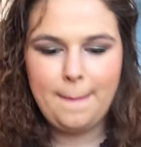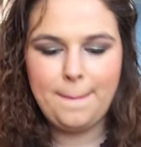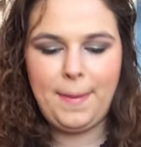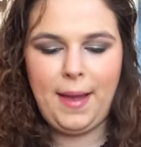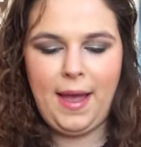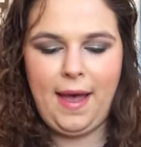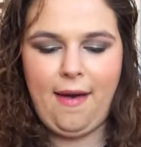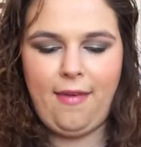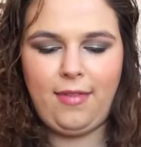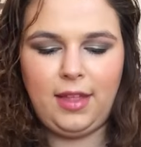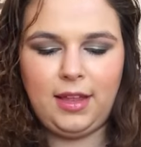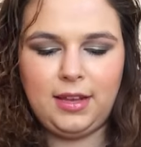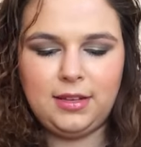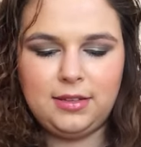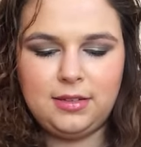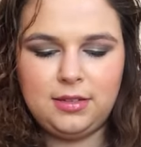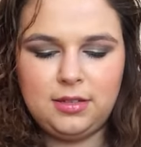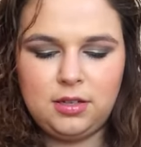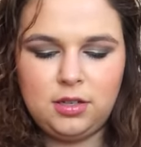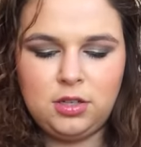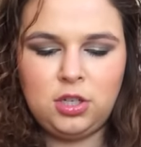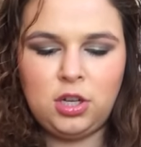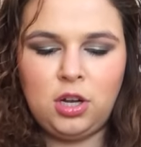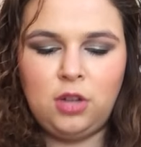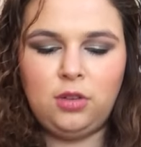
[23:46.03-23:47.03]

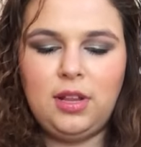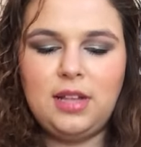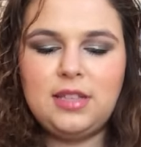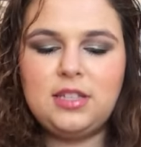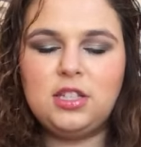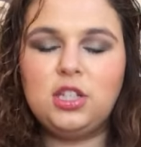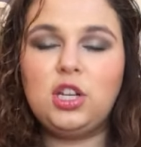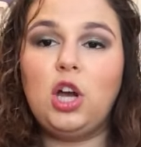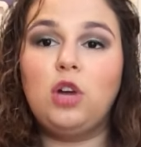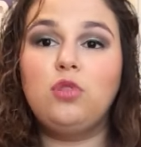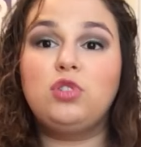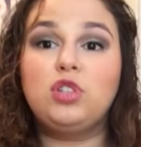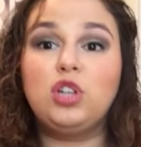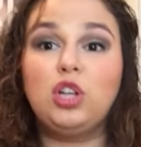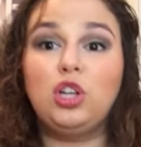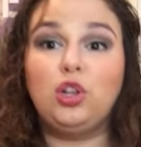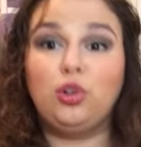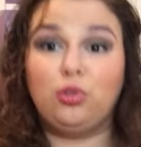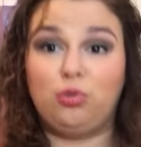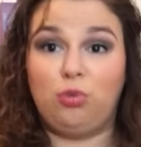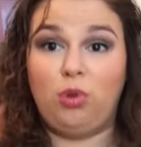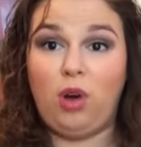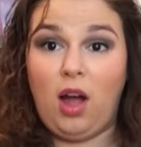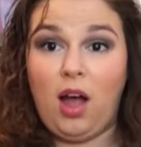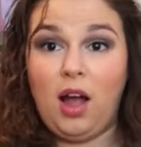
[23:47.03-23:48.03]
palettes. So let's go to
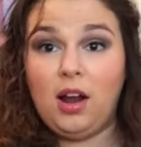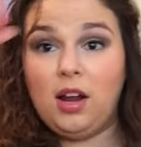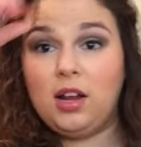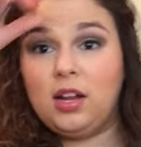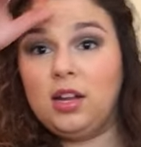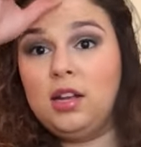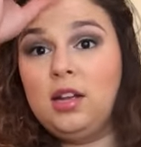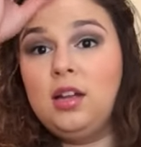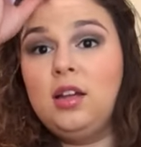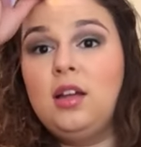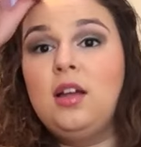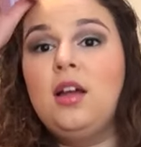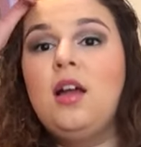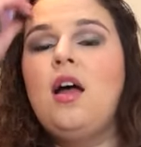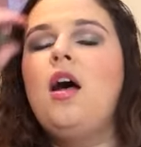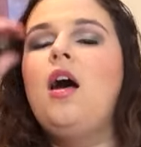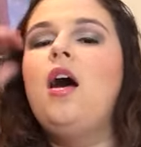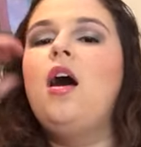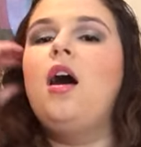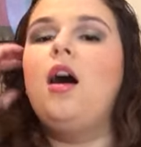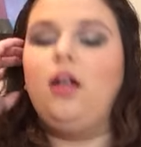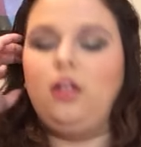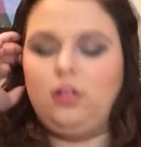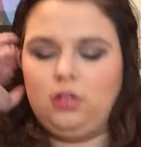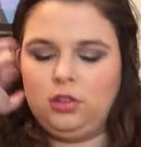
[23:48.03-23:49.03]
Lorac.
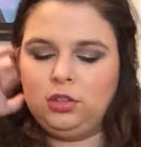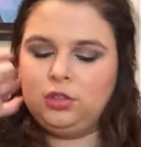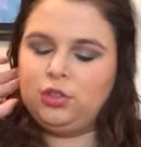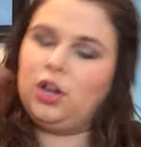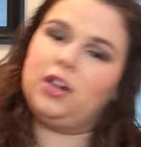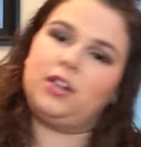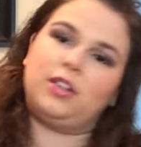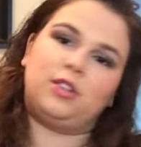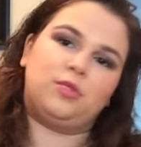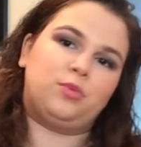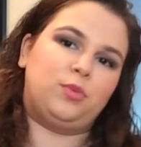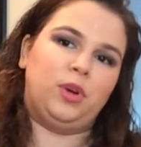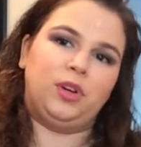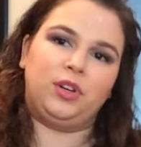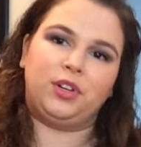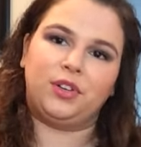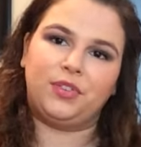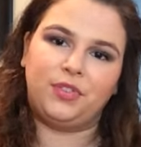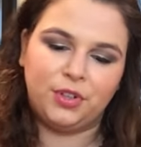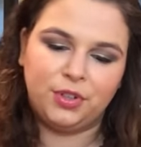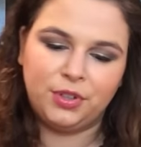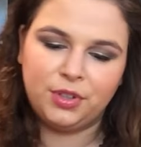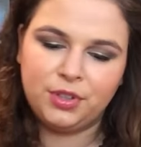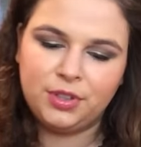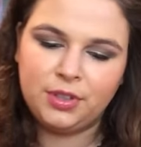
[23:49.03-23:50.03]
Lorac's
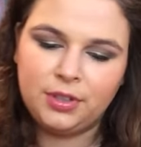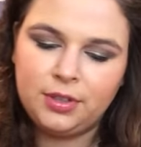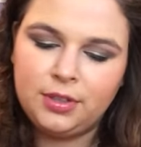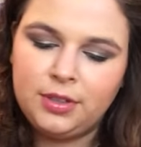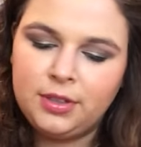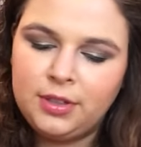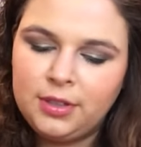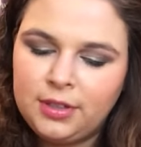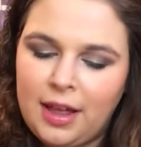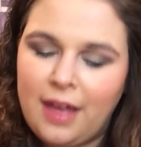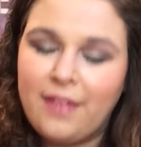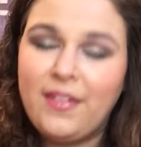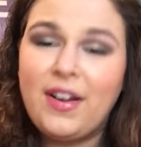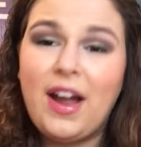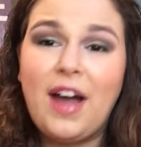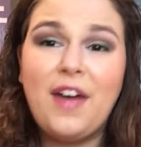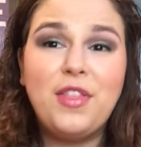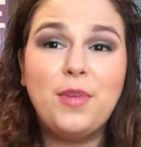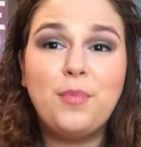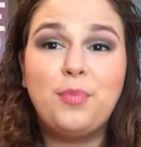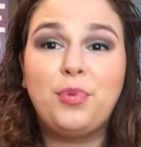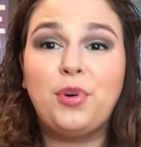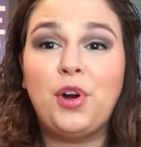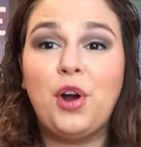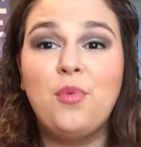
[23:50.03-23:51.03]
wonderful. I've got
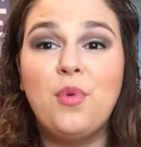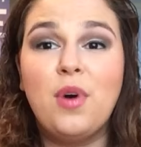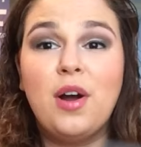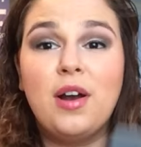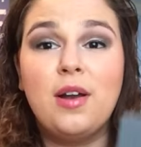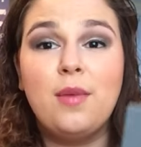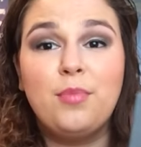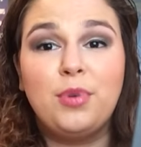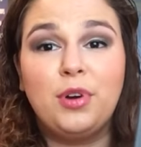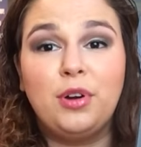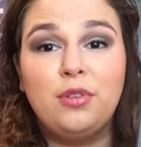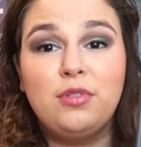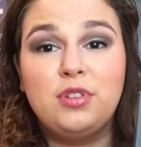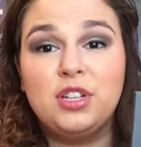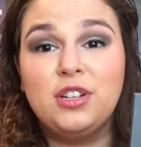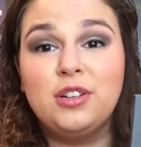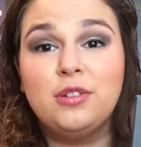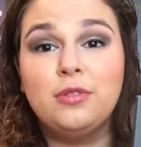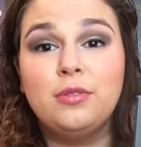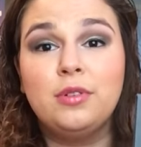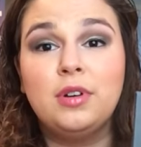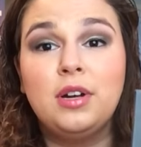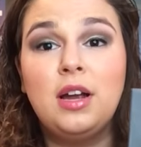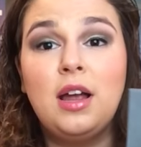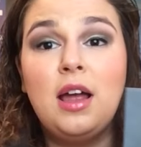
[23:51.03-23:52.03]
the Pro 1 and Pro
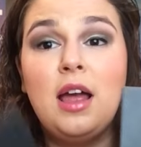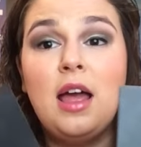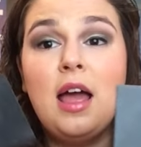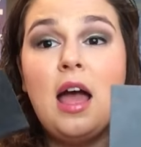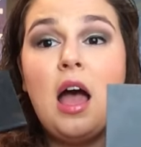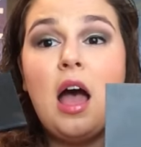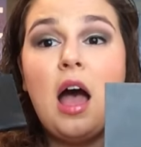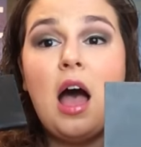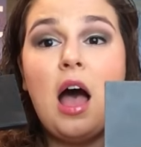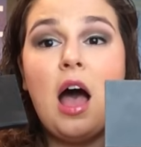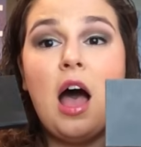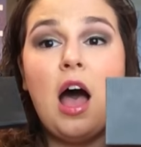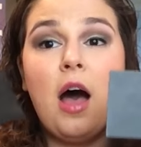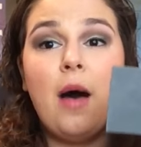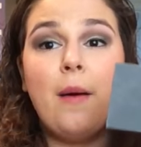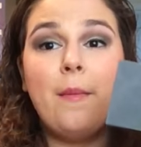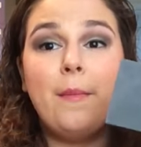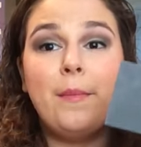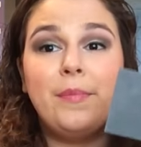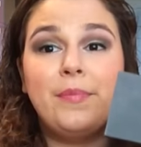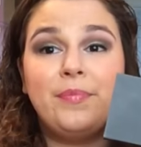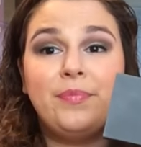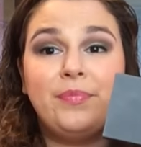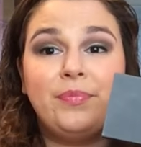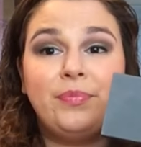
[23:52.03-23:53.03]
2.
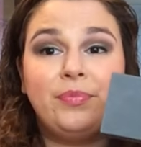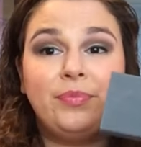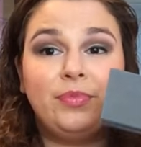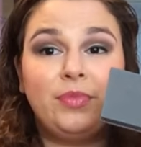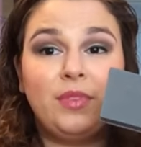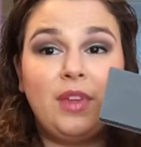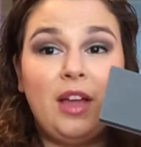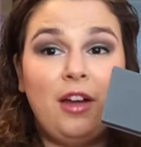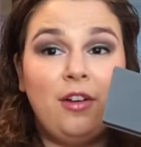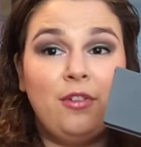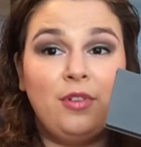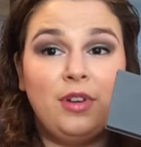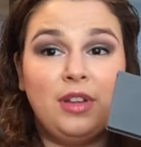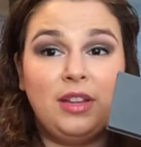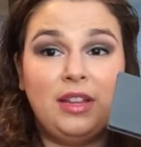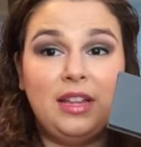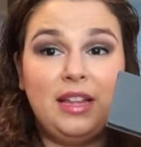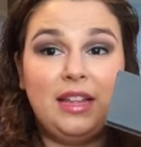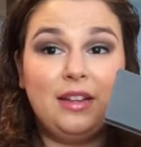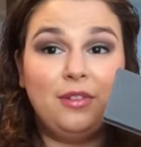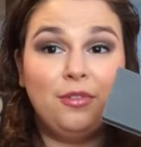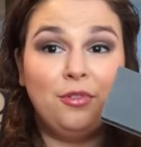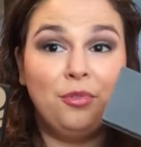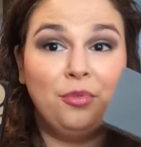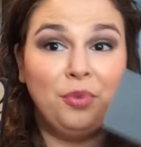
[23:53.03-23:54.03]
I
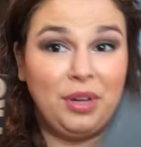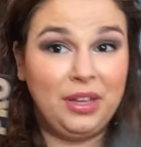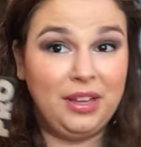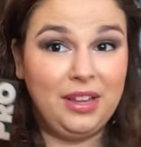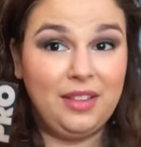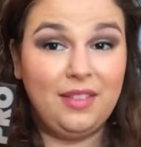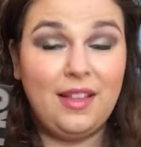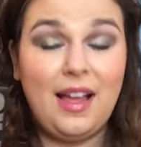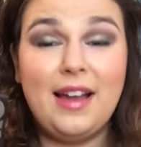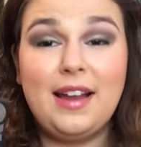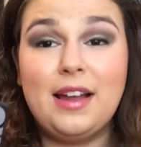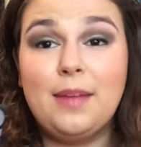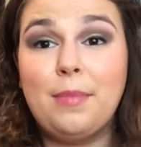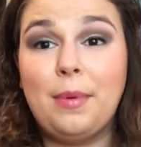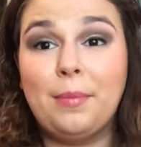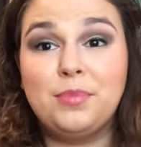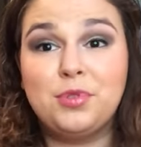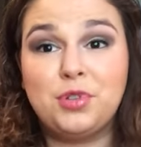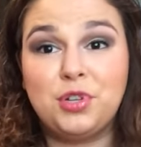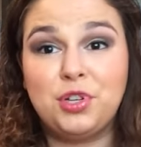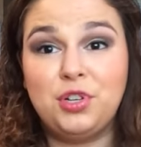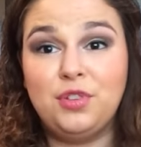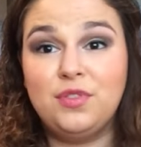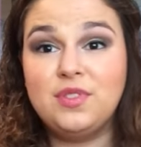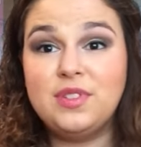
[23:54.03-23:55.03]
really, really like them. I'm
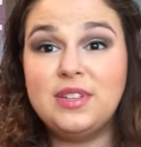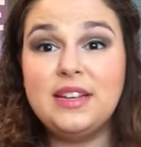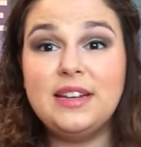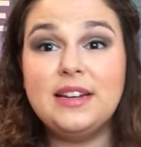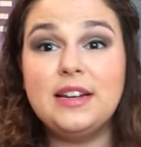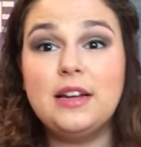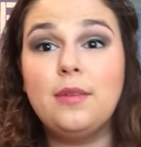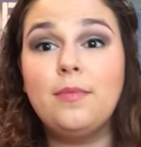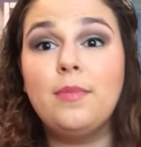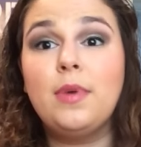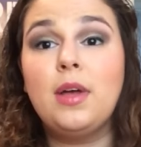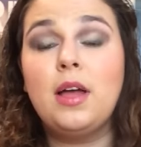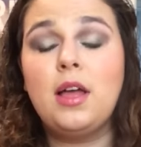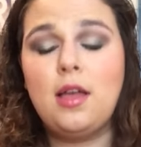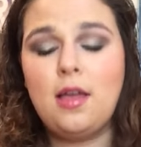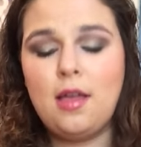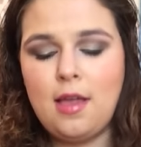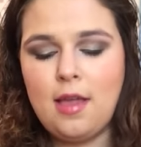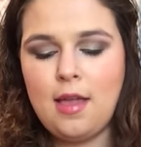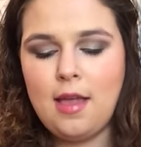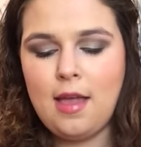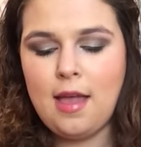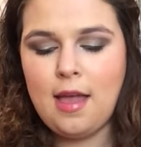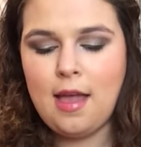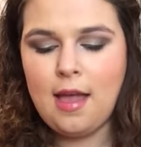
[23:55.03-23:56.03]
sure you've seen them.
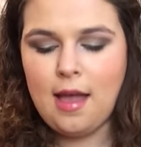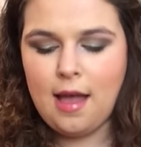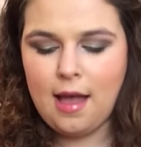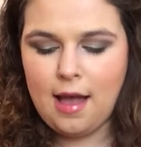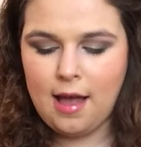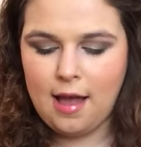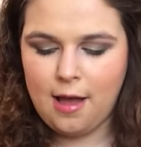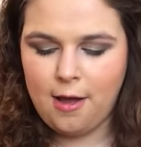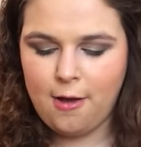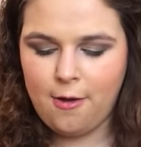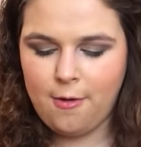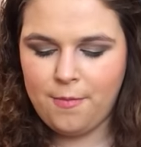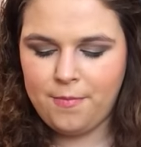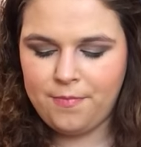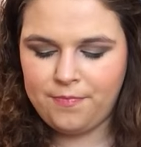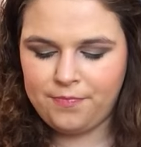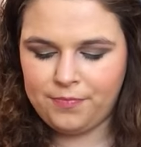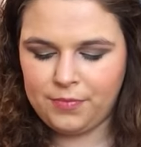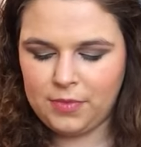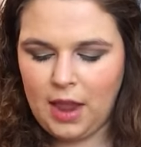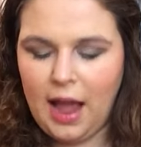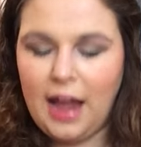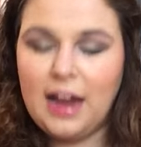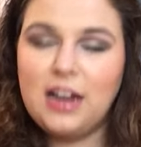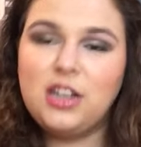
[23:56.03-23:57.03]

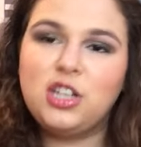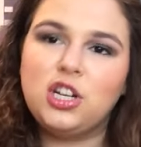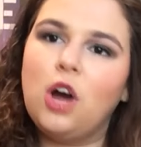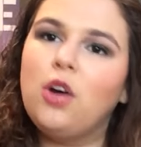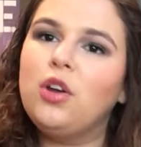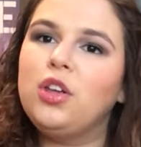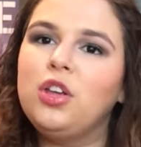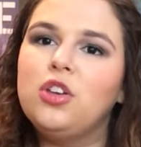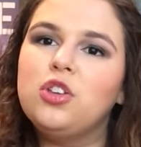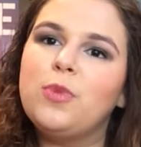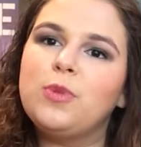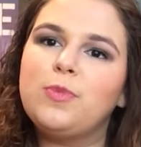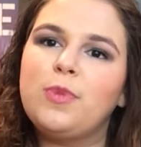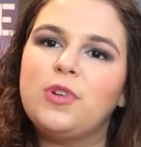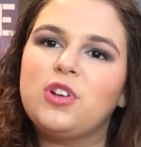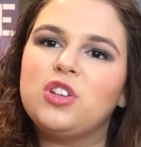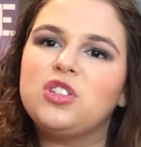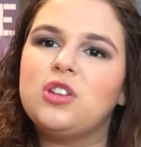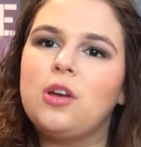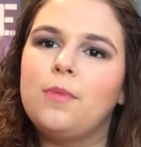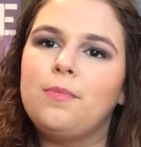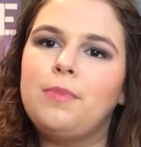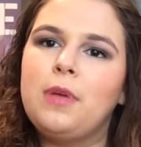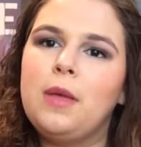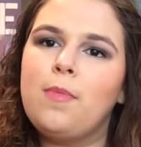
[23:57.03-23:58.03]
I don't use them much for
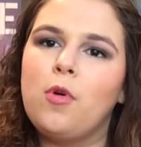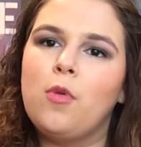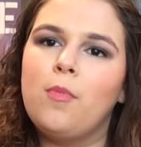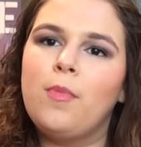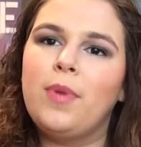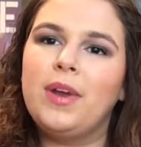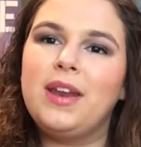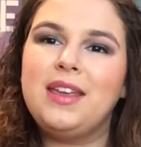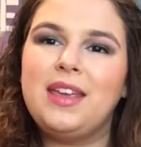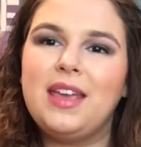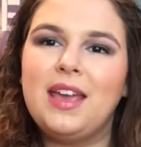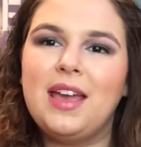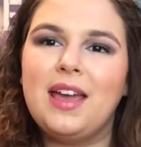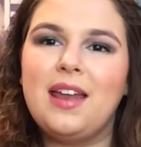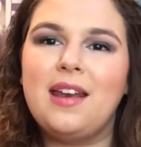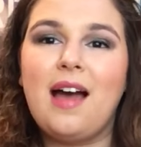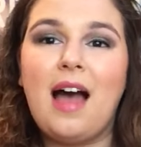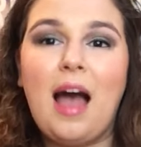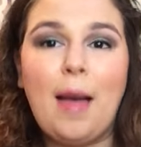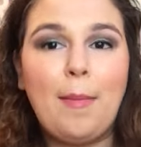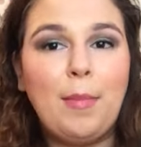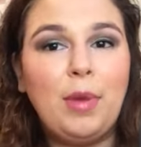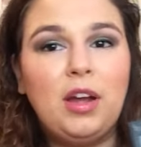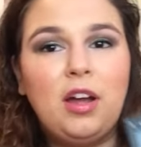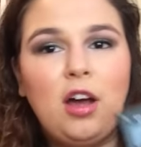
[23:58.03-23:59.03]
some people, but again,
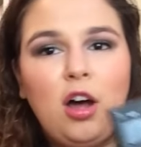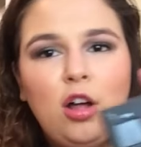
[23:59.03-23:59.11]
I'm a